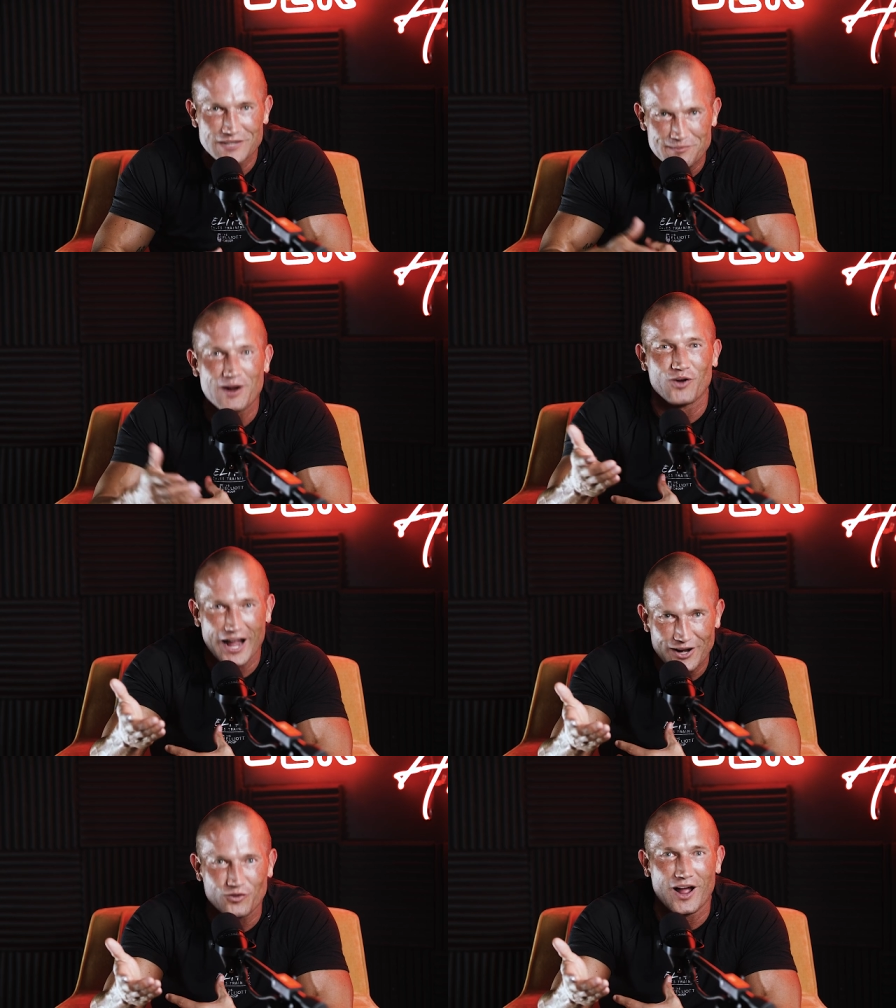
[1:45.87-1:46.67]
Am I
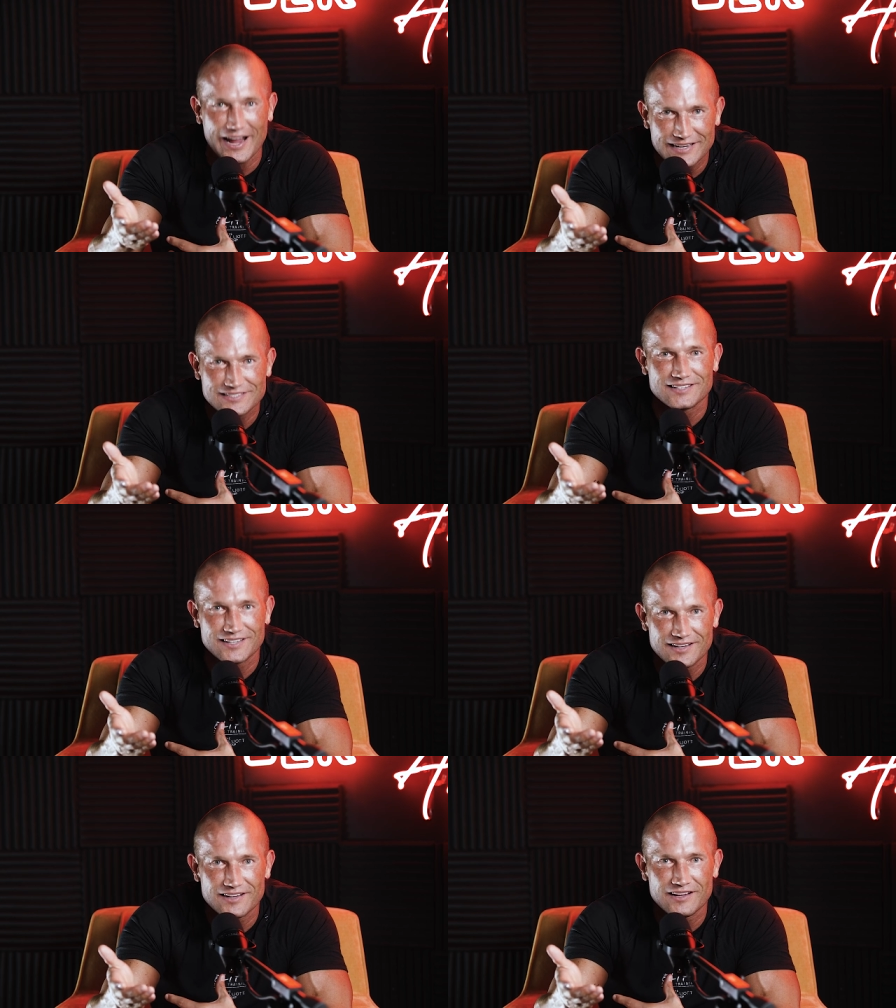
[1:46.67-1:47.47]
right or right?
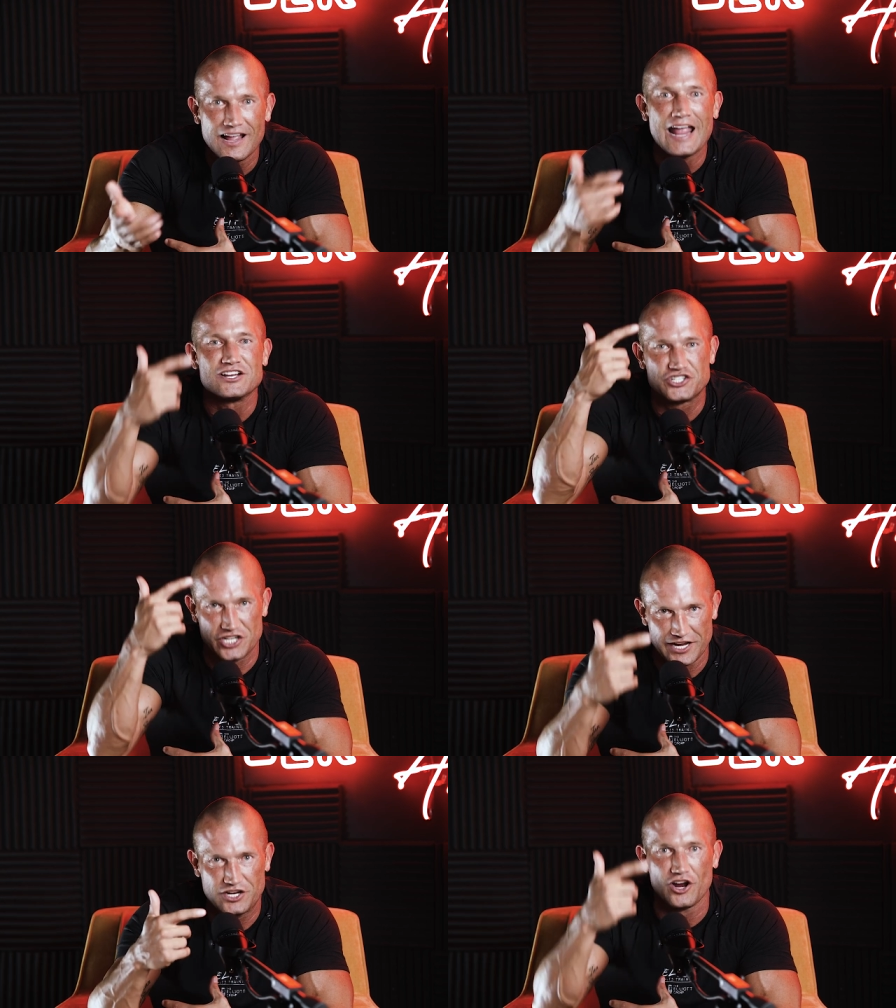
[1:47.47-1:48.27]
And
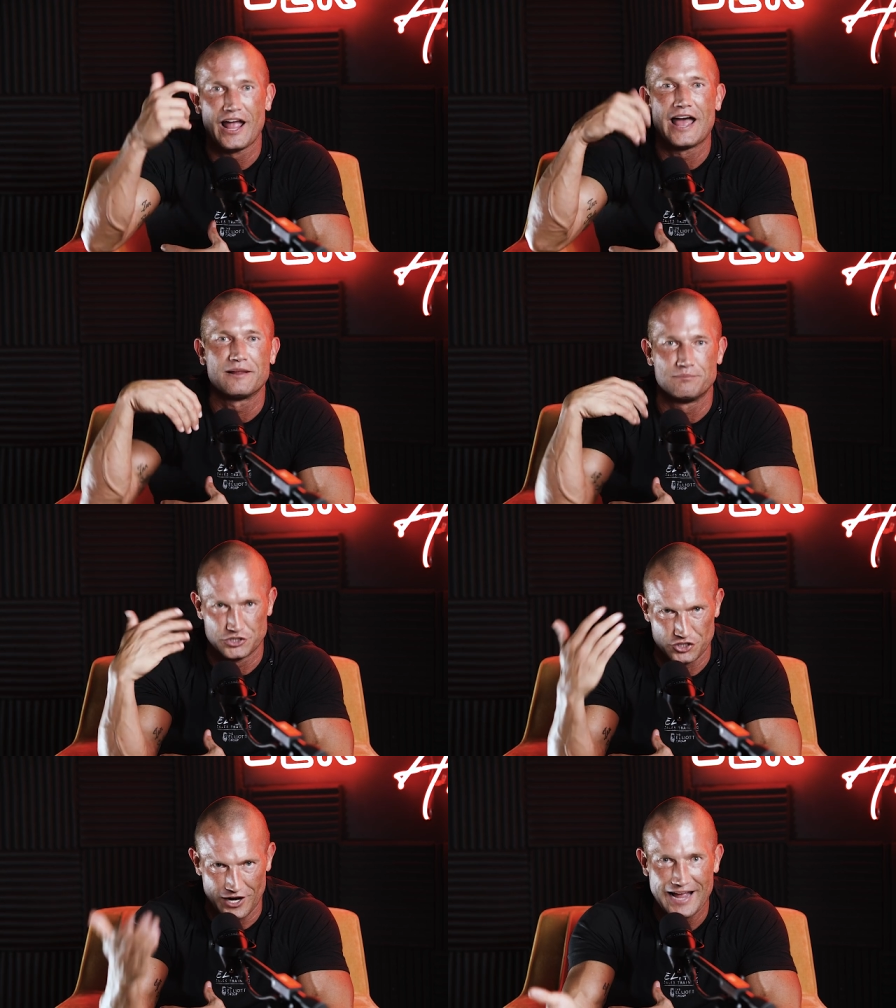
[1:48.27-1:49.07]
shake your head and
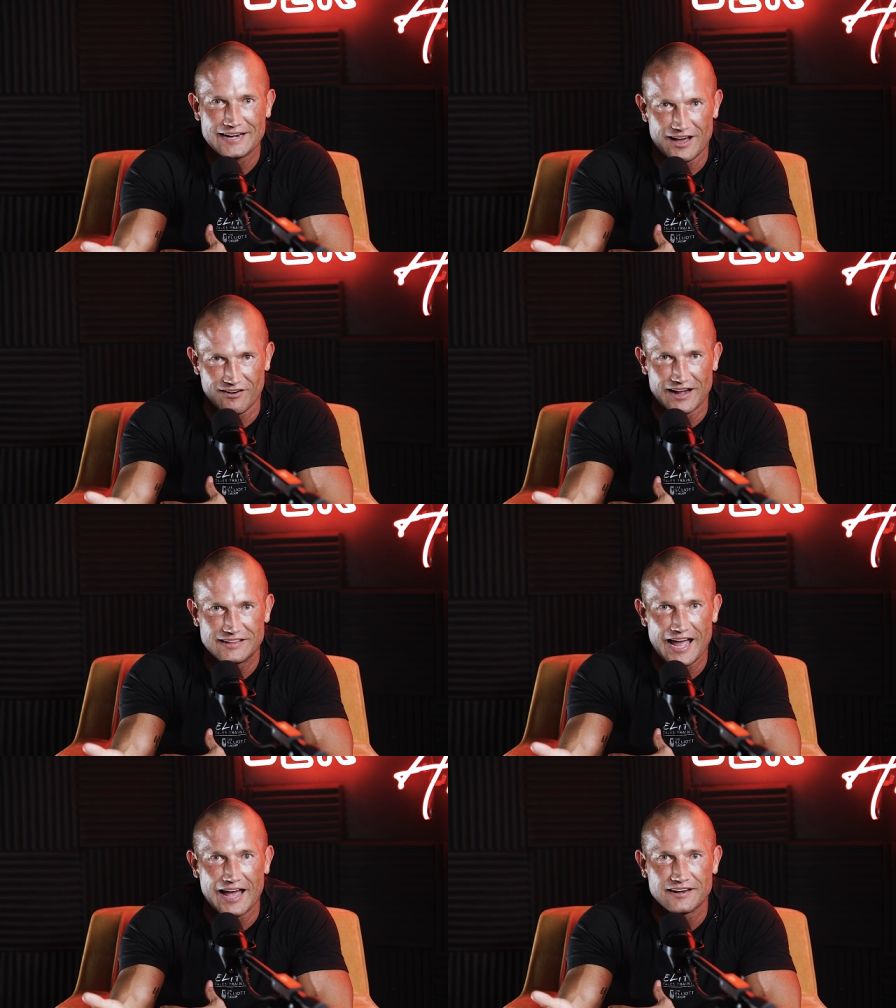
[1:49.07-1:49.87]
put your hand out
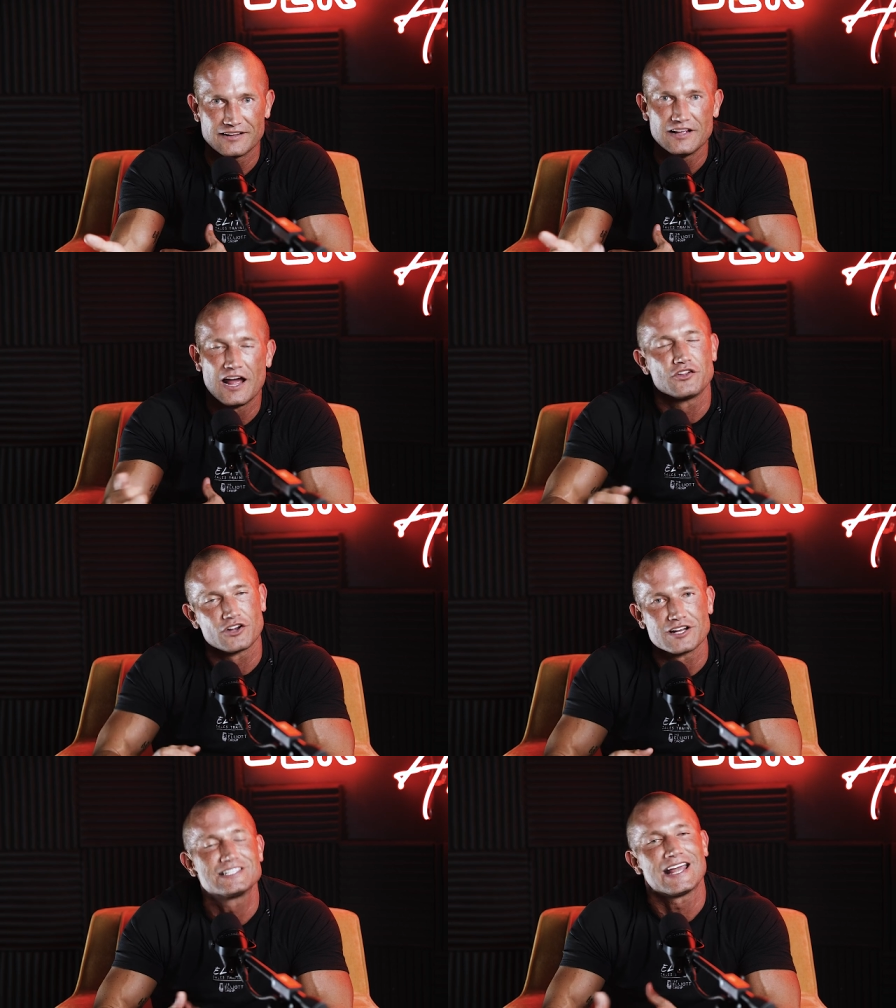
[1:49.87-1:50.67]
like that. And they're
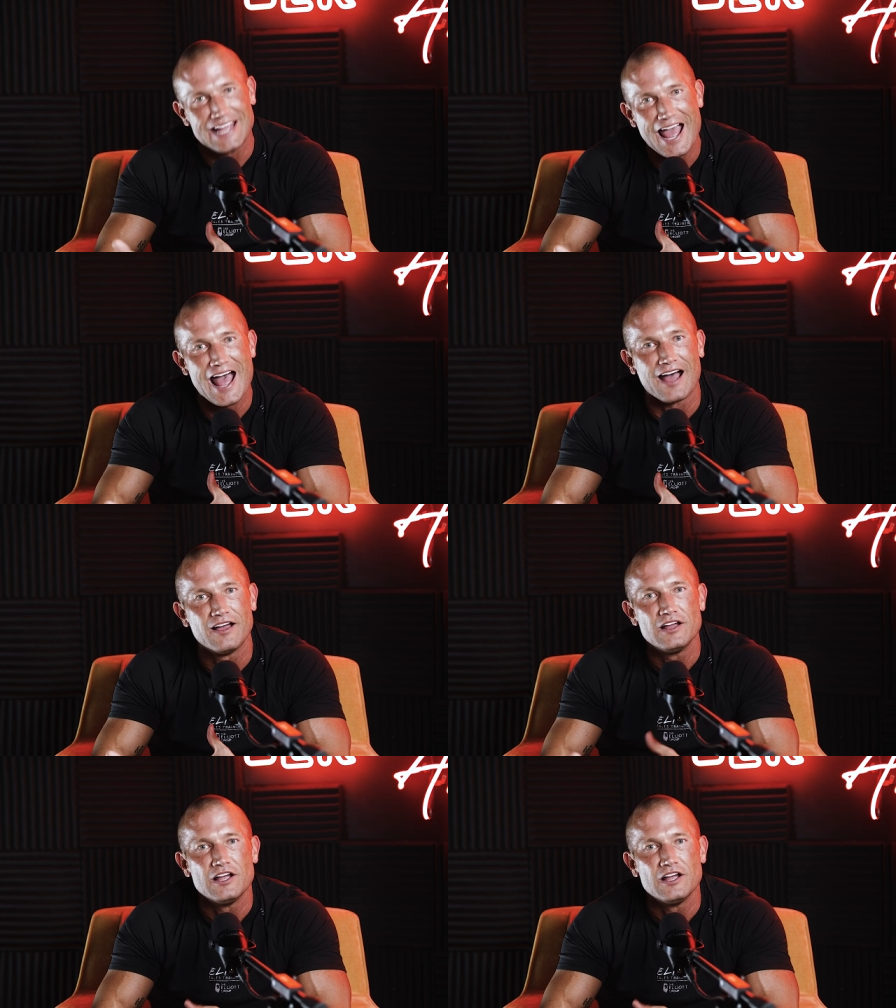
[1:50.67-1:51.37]
going to say, Yeah.